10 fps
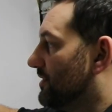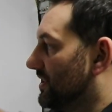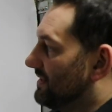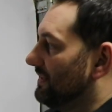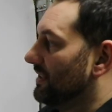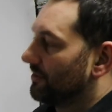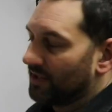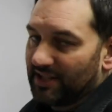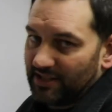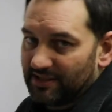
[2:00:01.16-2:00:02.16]
just
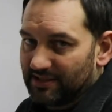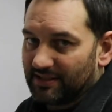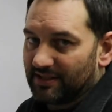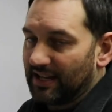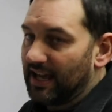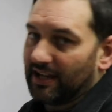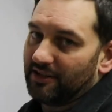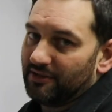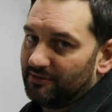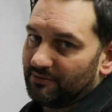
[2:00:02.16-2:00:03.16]
integrated into the
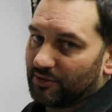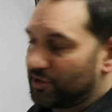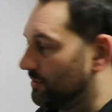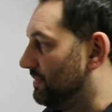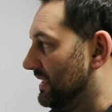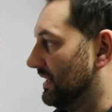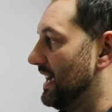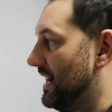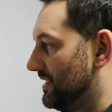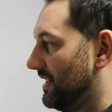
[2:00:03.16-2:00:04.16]
head, which would be a
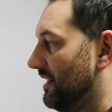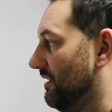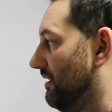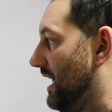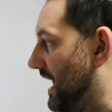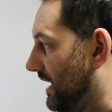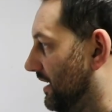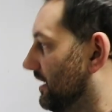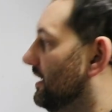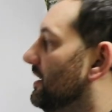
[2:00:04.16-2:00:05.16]
cast iron
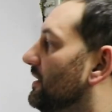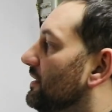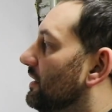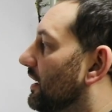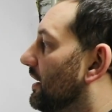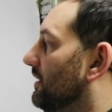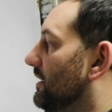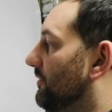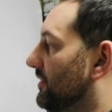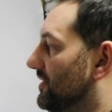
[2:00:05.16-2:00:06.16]
head.
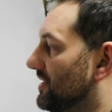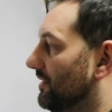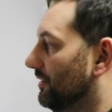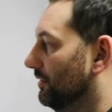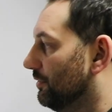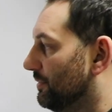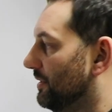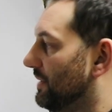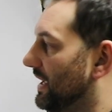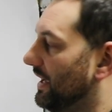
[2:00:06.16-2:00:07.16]
If it's an
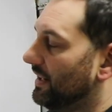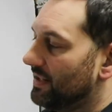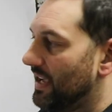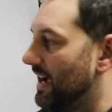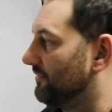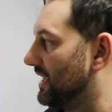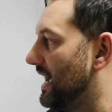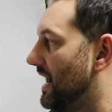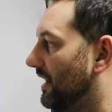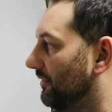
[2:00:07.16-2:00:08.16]
aluminum head, you have to
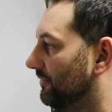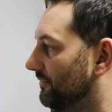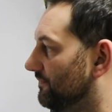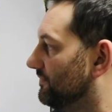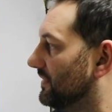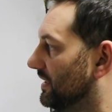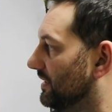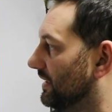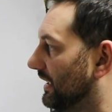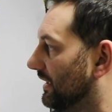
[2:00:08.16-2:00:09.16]
have
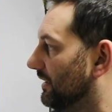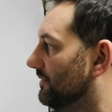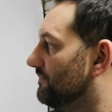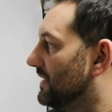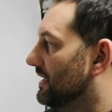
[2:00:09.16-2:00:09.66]
a